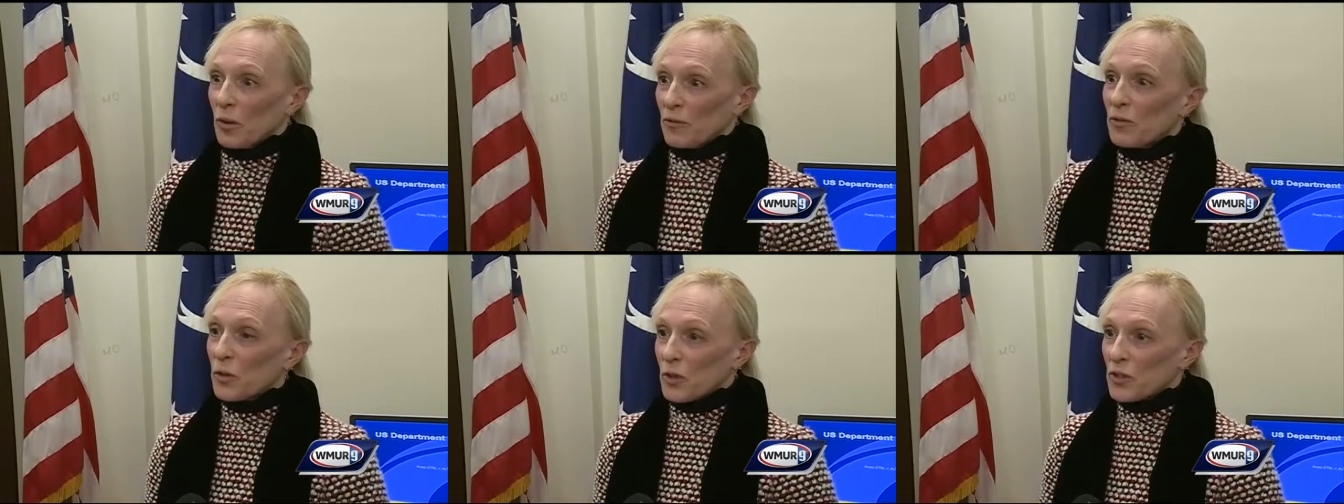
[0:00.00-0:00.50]

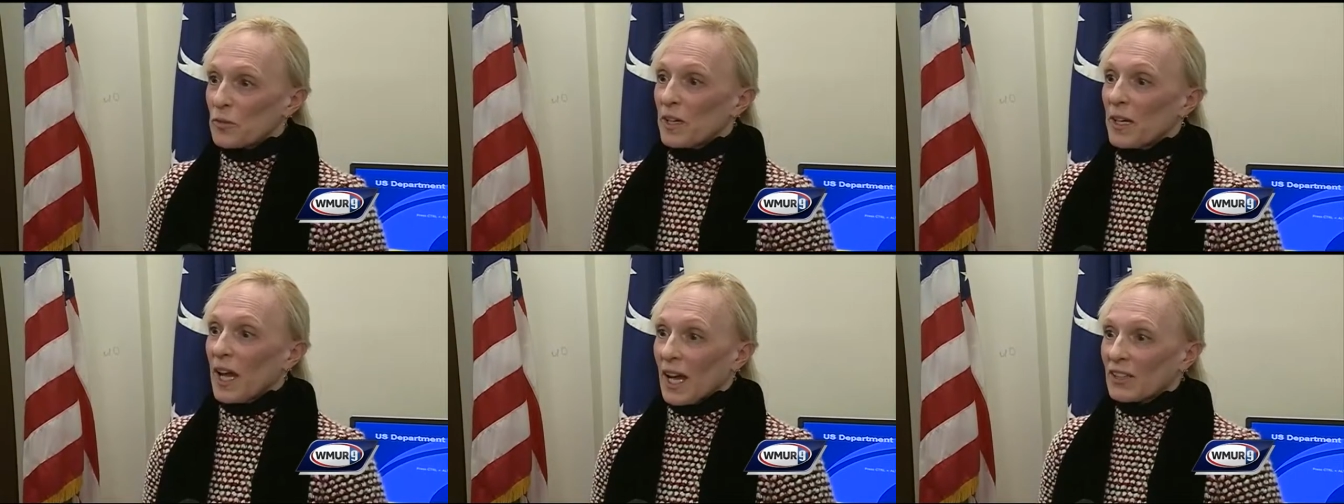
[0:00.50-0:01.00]

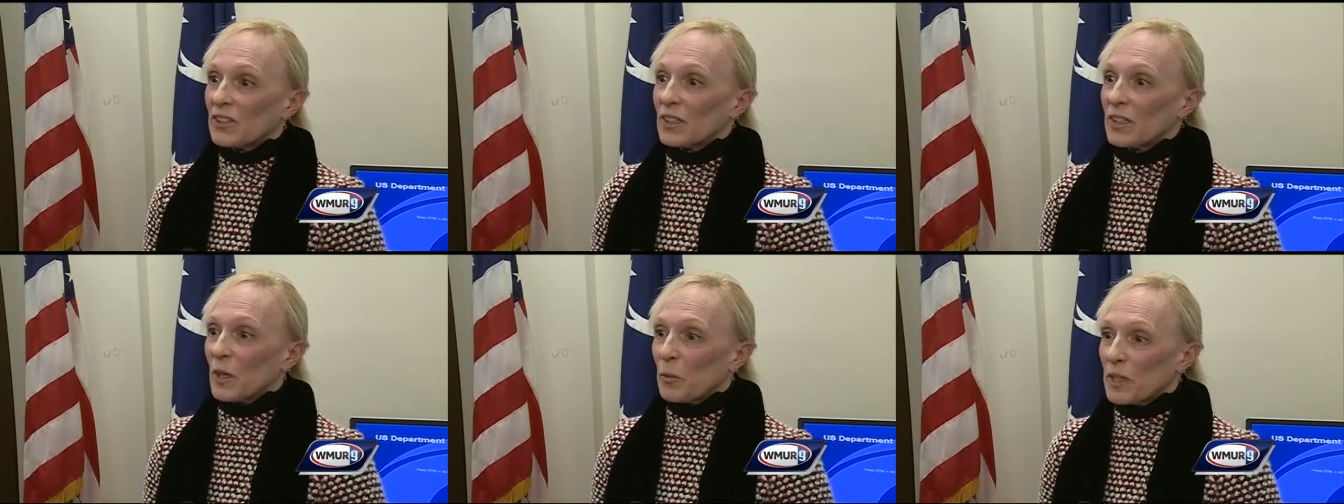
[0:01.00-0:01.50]
enforcement
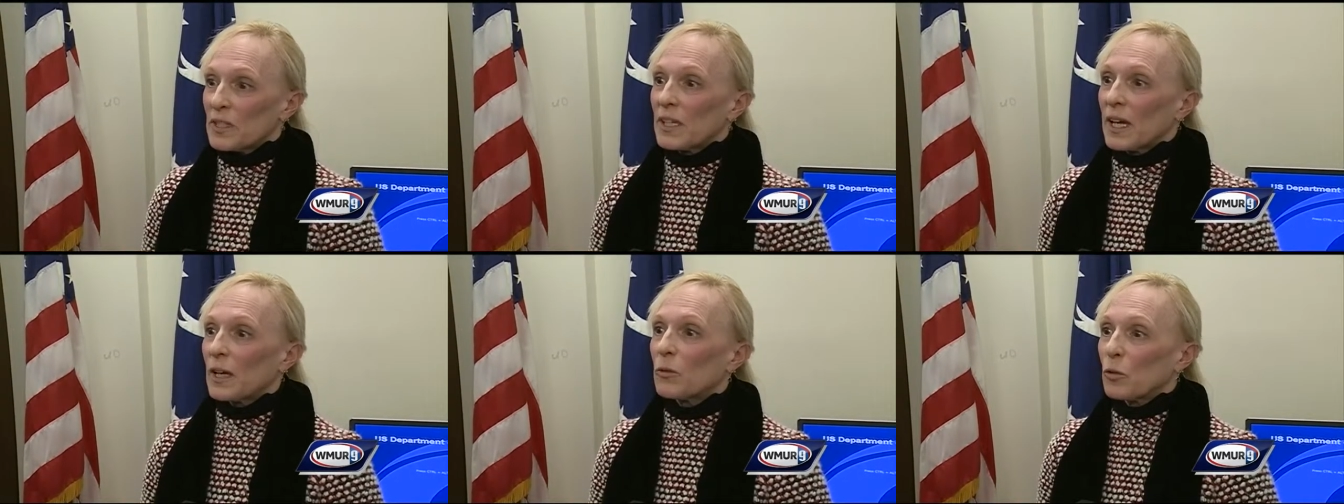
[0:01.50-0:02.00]
action that we
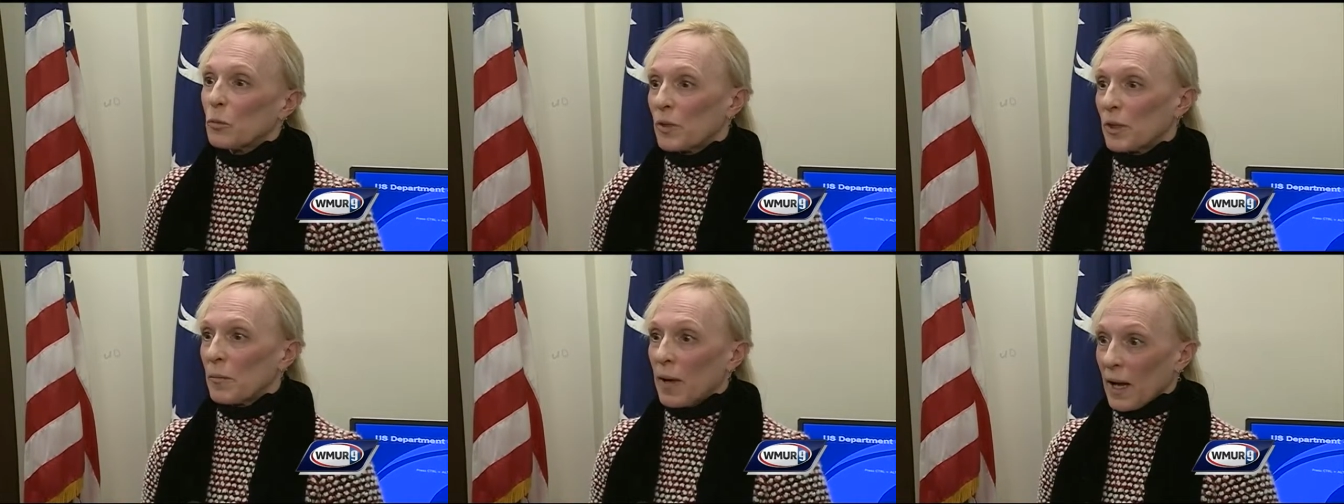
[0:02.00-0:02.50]
take will
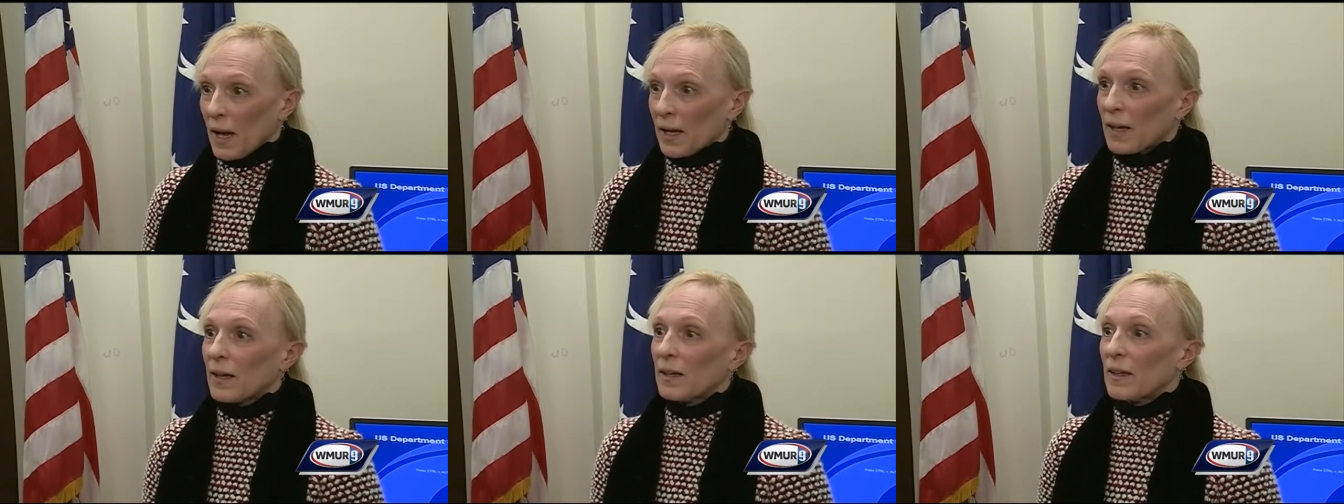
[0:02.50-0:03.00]
bring
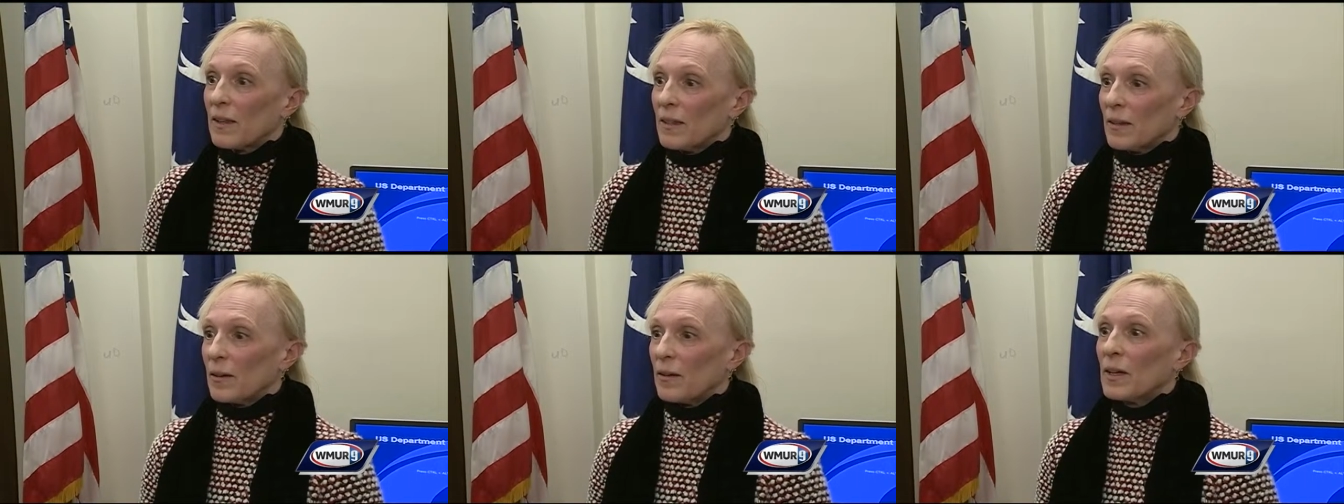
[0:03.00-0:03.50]
back uh,
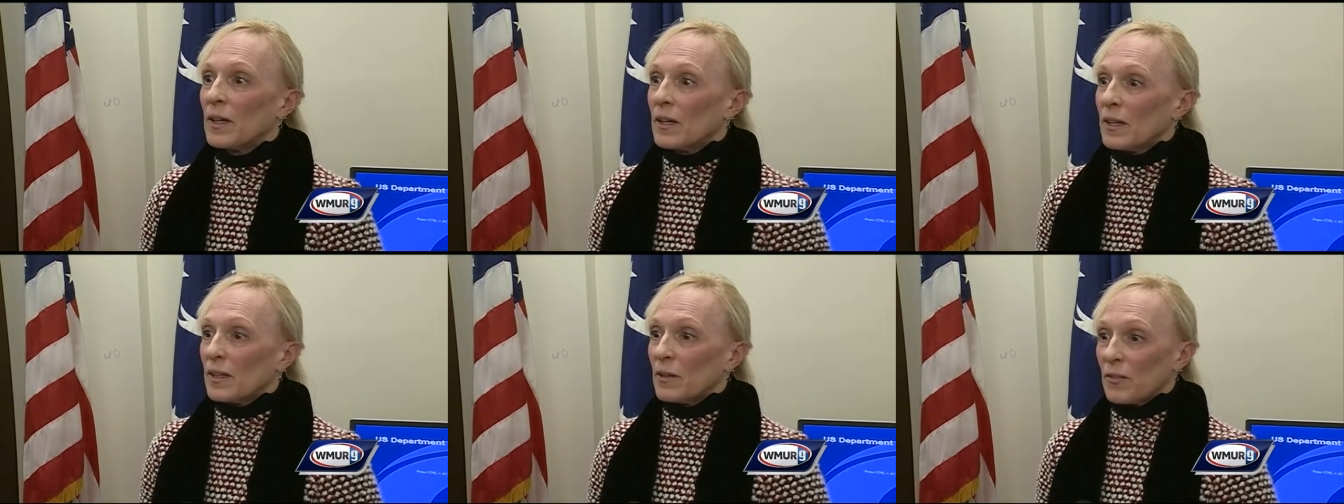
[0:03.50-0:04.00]
the
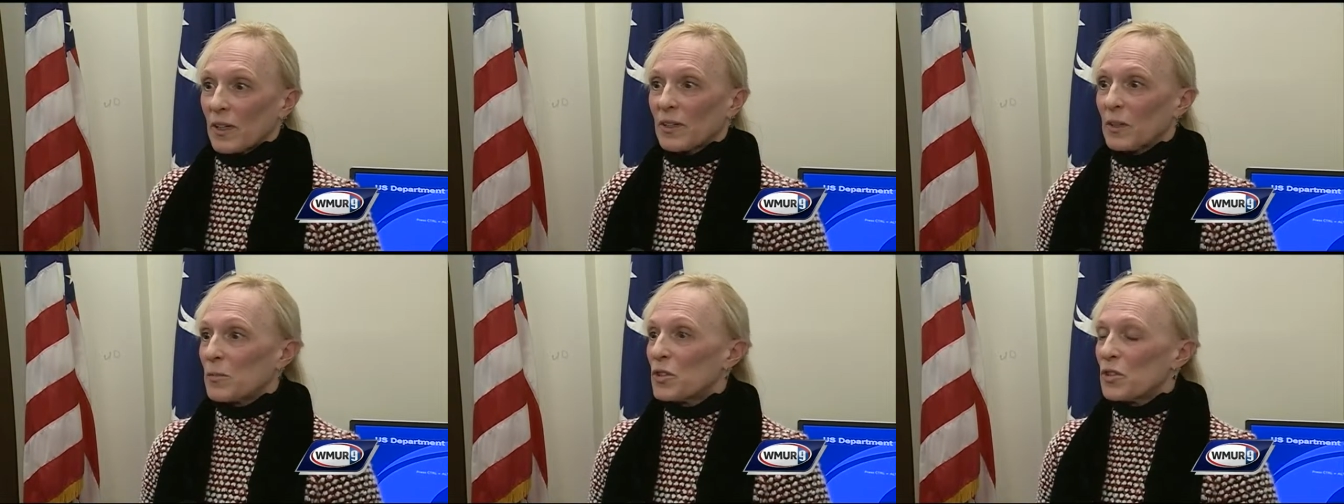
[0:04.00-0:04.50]
the
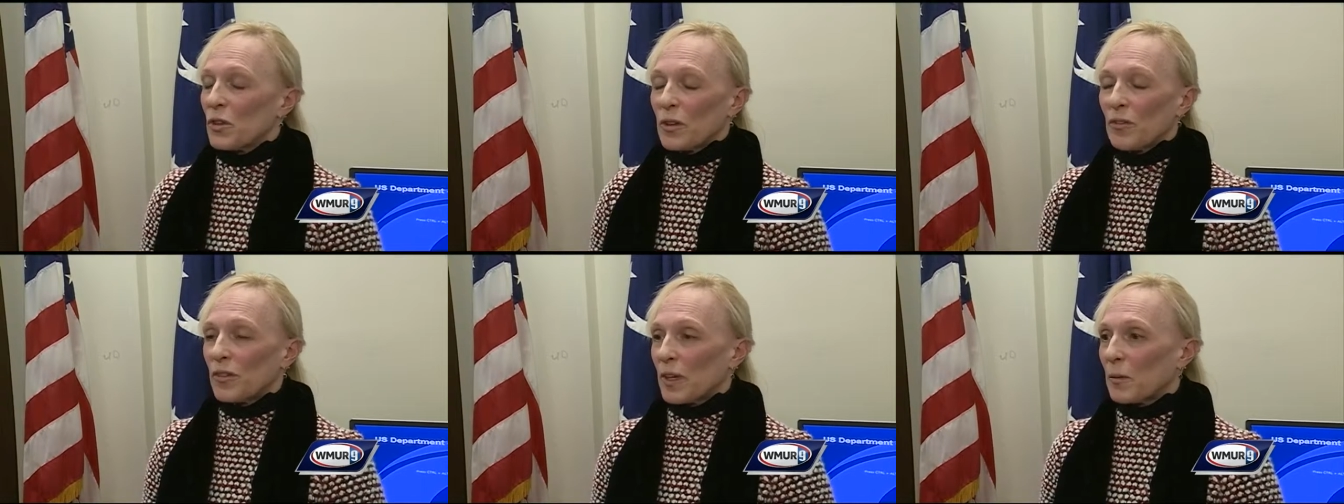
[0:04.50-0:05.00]
victims to
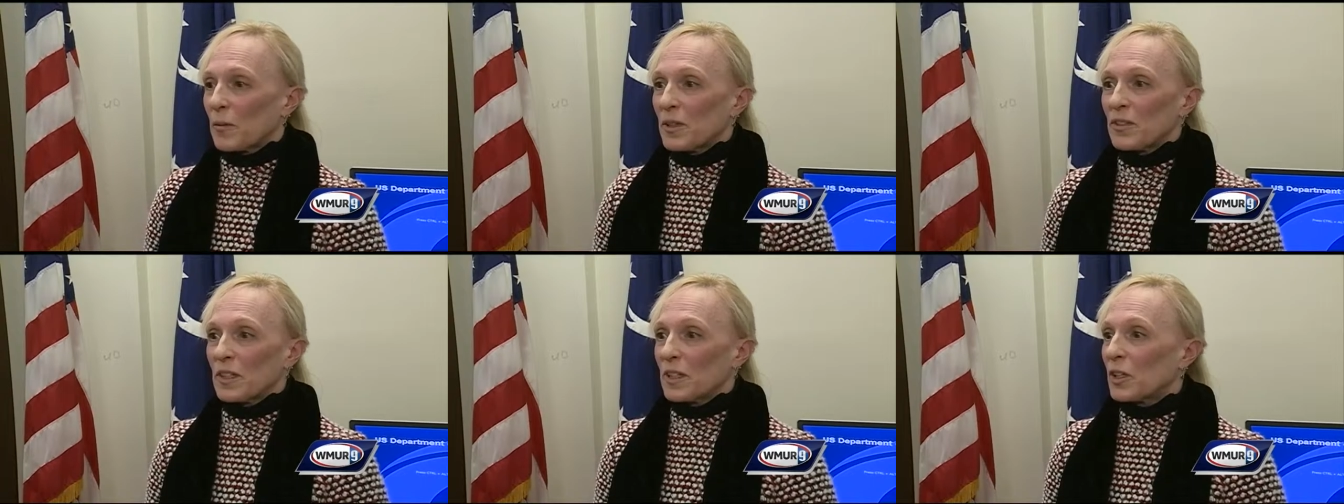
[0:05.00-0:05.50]
their
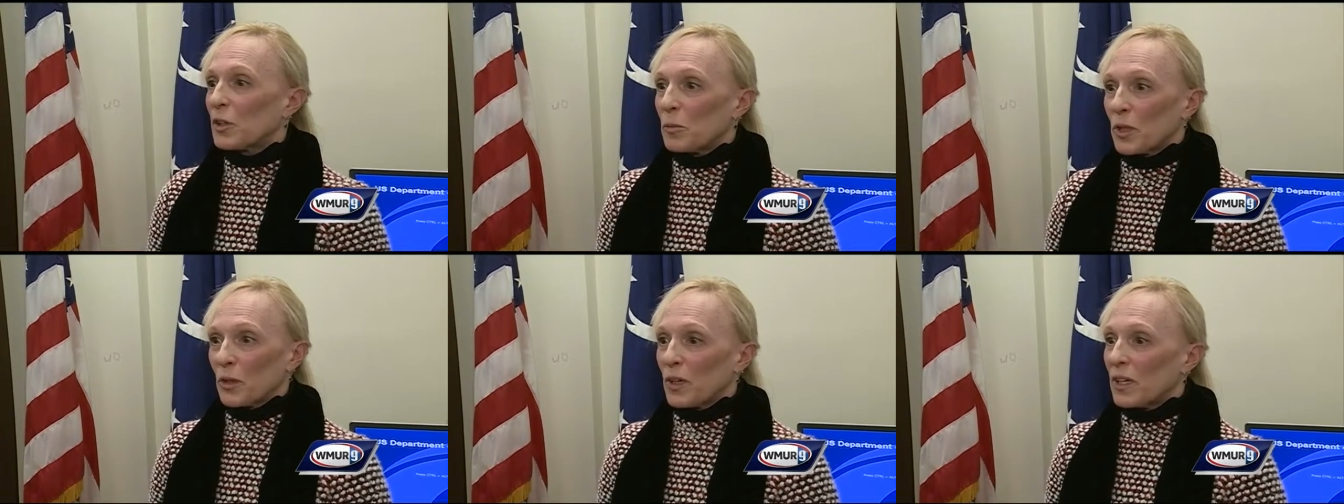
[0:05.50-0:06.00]
families and the
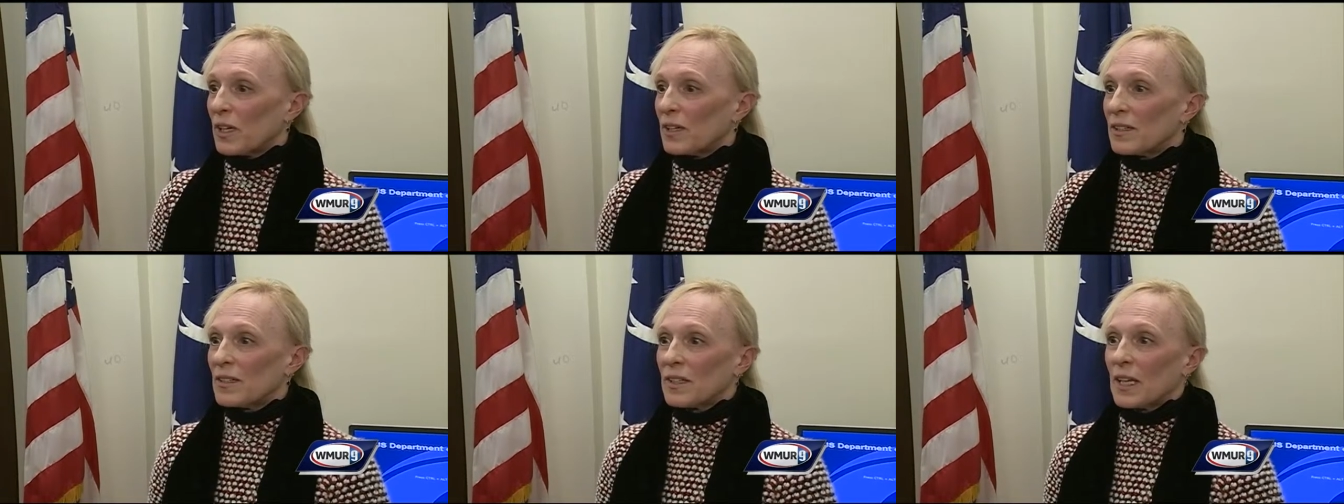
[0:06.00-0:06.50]

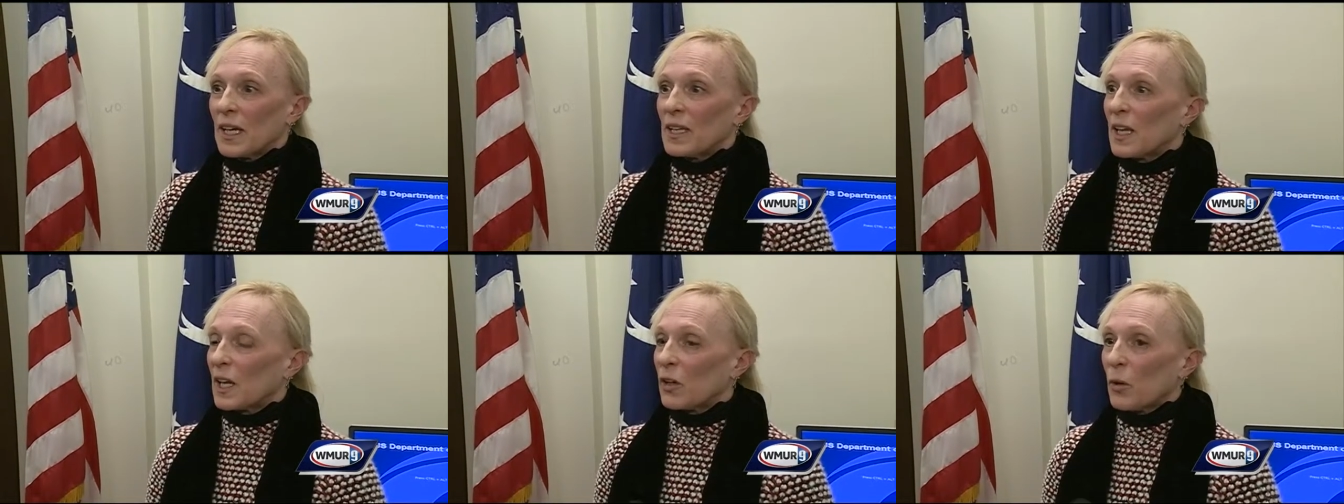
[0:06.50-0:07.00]
communities,
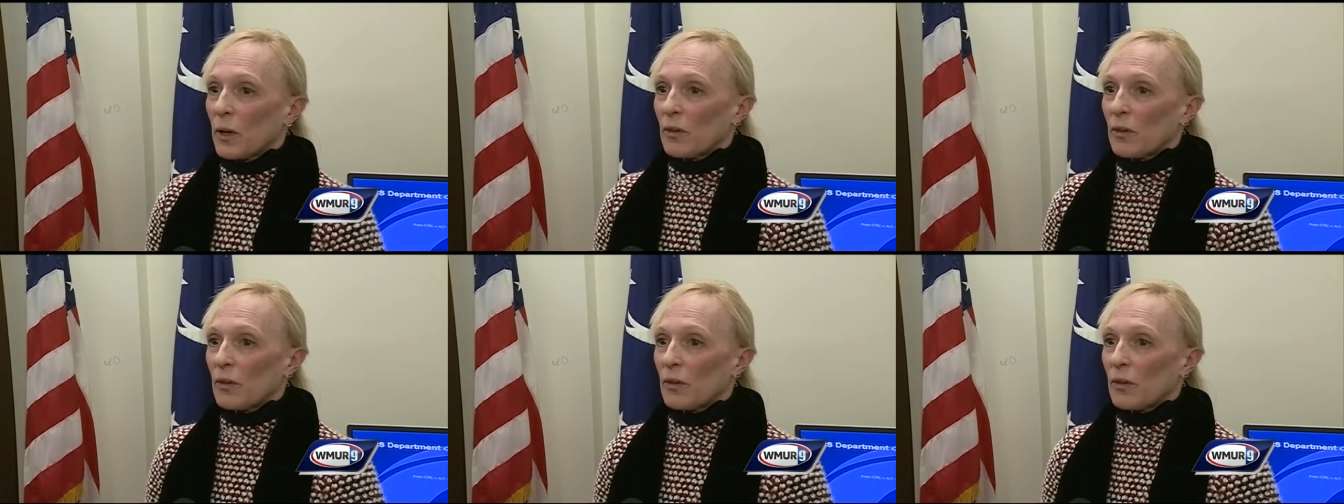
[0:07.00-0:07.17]
and that going